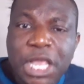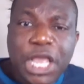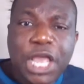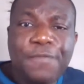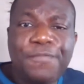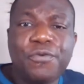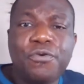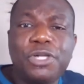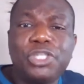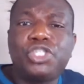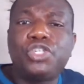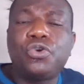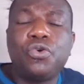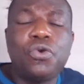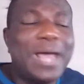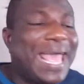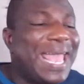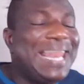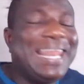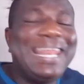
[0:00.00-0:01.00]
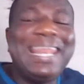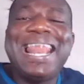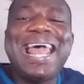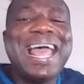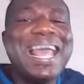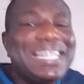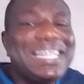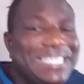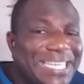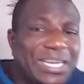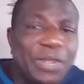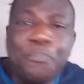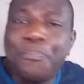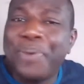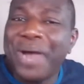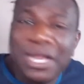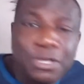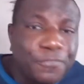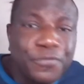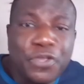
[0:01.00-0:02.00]
If you want to enlarge any
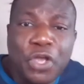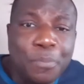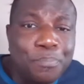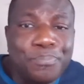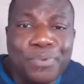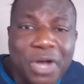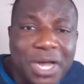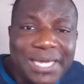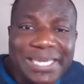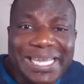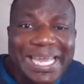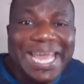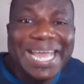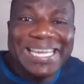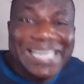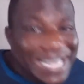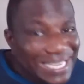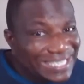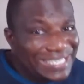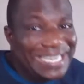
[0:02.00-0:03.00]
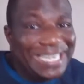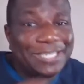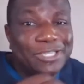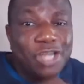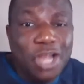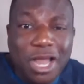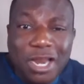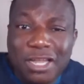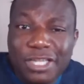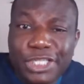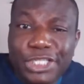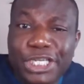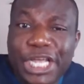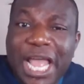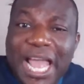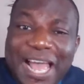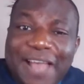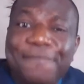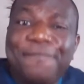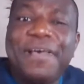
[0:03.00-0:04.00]
part of your body, there's technology
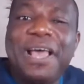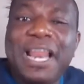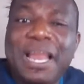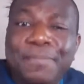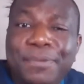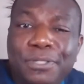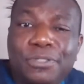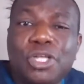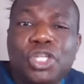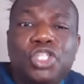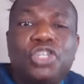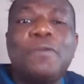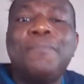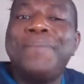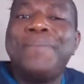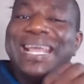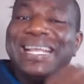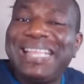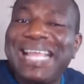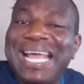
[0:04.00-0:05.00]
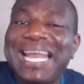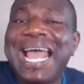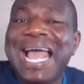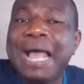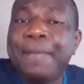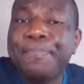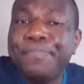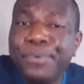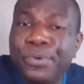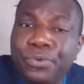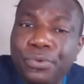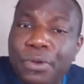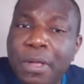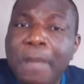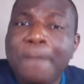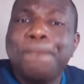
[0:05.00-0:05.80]
available to make that happen.